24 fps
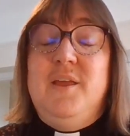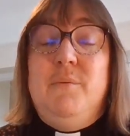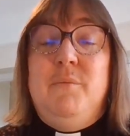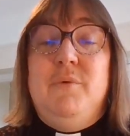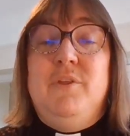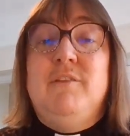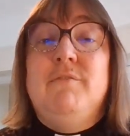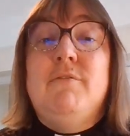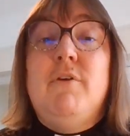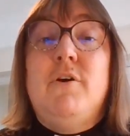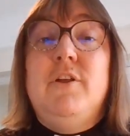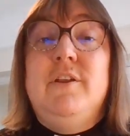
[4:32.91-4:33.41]

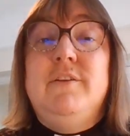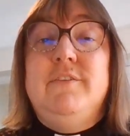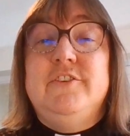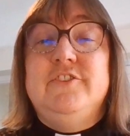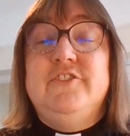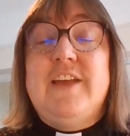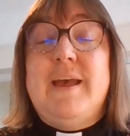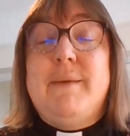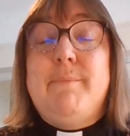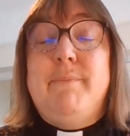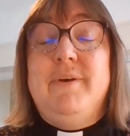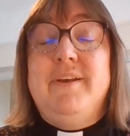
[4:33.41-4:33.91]
Well, the role of a
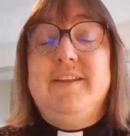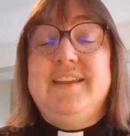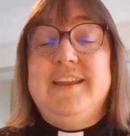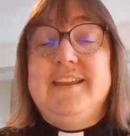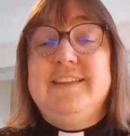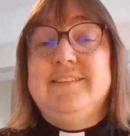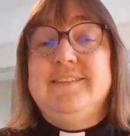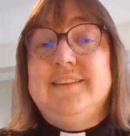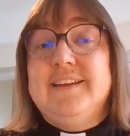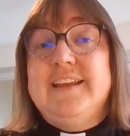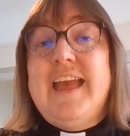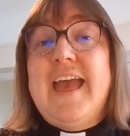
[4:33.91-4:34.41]
shepherd
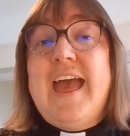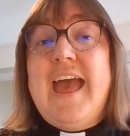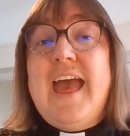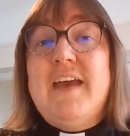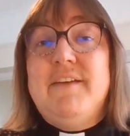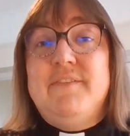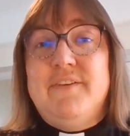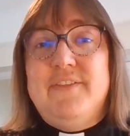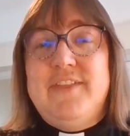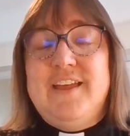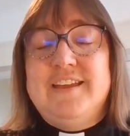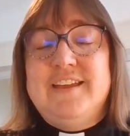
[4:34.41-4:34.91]
is to
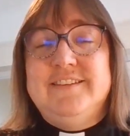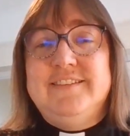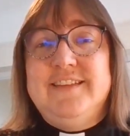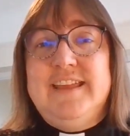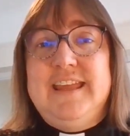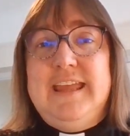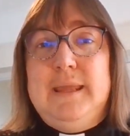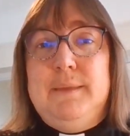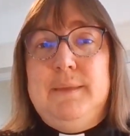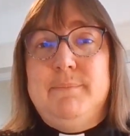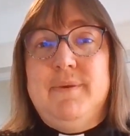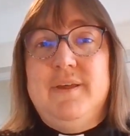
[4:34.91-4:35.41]
care for their
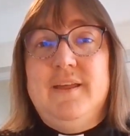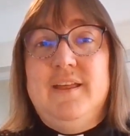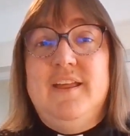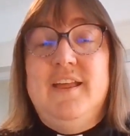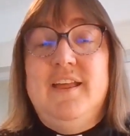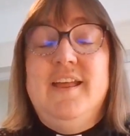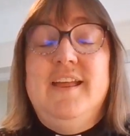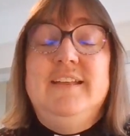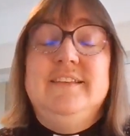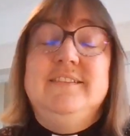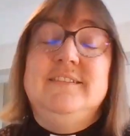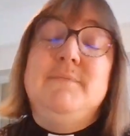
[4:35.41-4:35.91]
sheep,
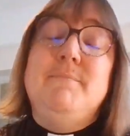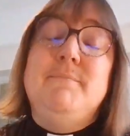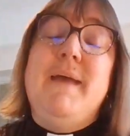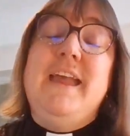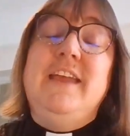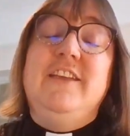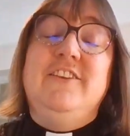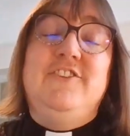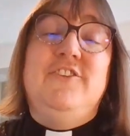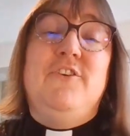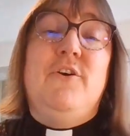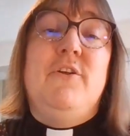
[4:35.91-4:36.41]
to
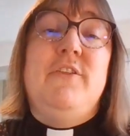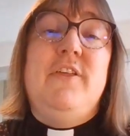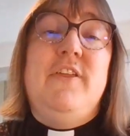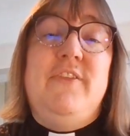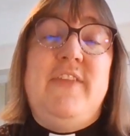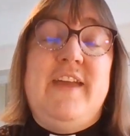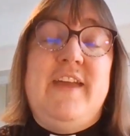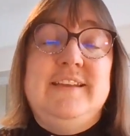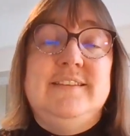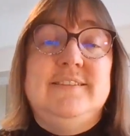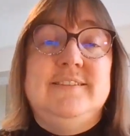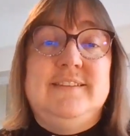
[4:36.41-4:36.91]
make sure
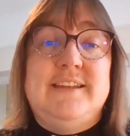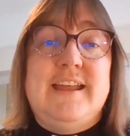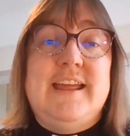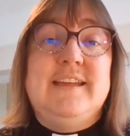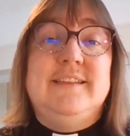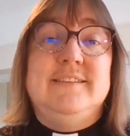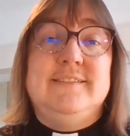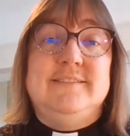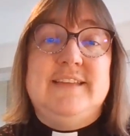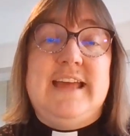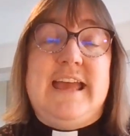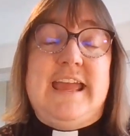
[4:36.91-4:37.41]
that they
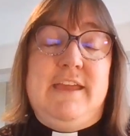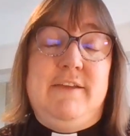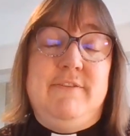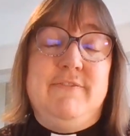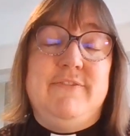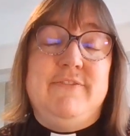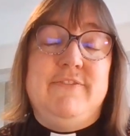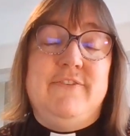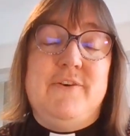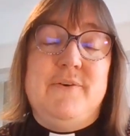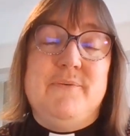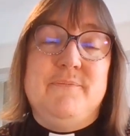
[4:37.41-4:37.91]
stay
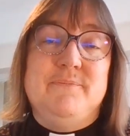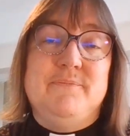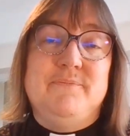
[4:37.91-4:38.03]
safe.